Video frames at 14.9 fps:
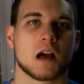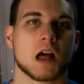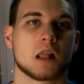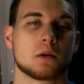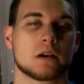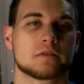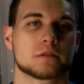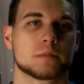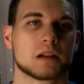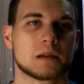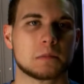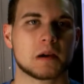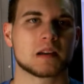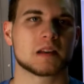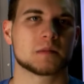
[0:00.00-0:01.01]
Hello everybody,
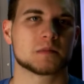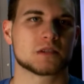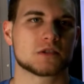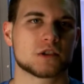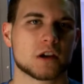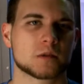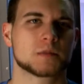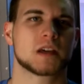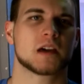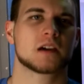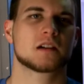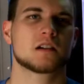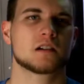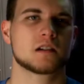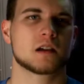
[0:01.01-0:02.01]
my name is Jeremy
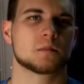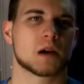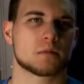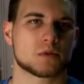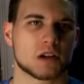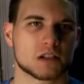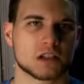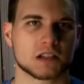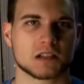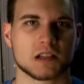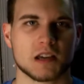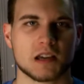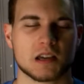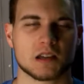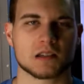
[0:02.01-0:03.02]
Hecker and my project
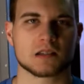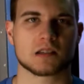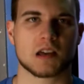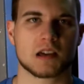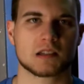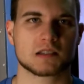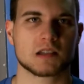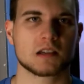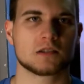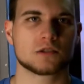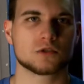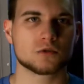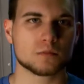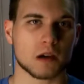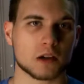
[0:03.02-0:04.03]
today is
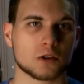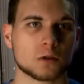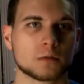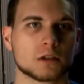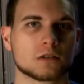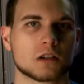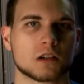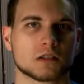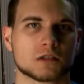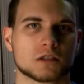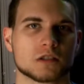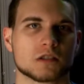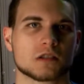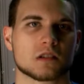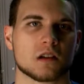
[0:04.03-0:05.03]
Situ microbial
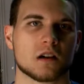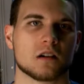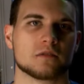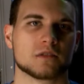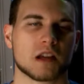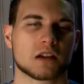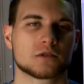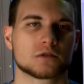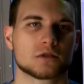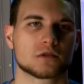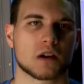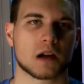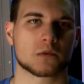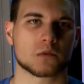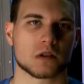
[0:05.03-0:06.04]
cultures of natural
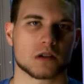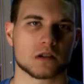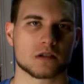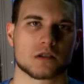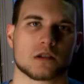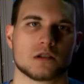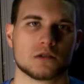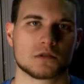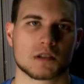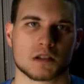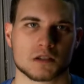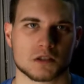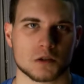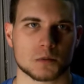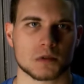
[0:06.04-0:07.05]
groundwaters using
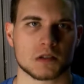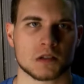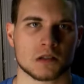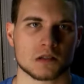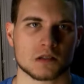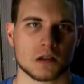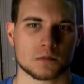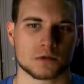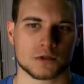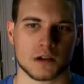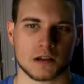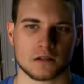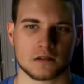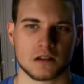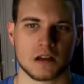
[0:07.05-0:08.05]
a serpentine
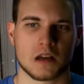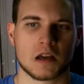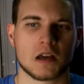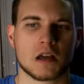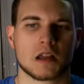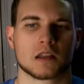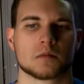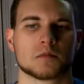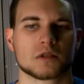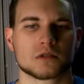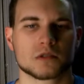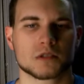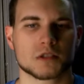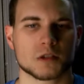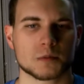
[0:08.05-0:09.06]
substrate. The
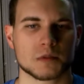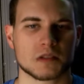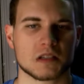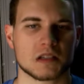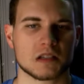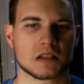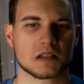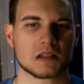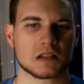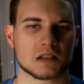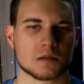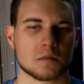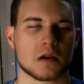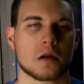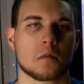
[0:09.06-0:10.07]
mineral serpentine is
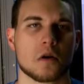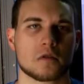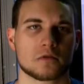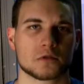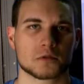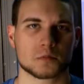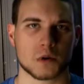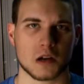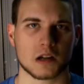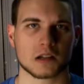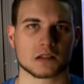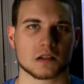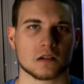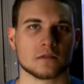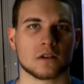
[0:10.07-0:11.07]
a metamorphosed
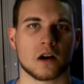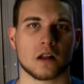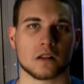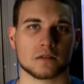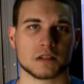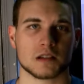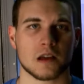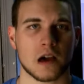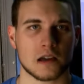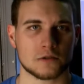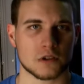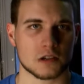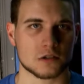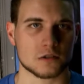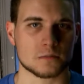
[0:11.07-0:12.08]
product of olivine
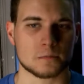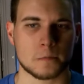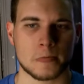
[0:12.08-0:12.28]
hydration.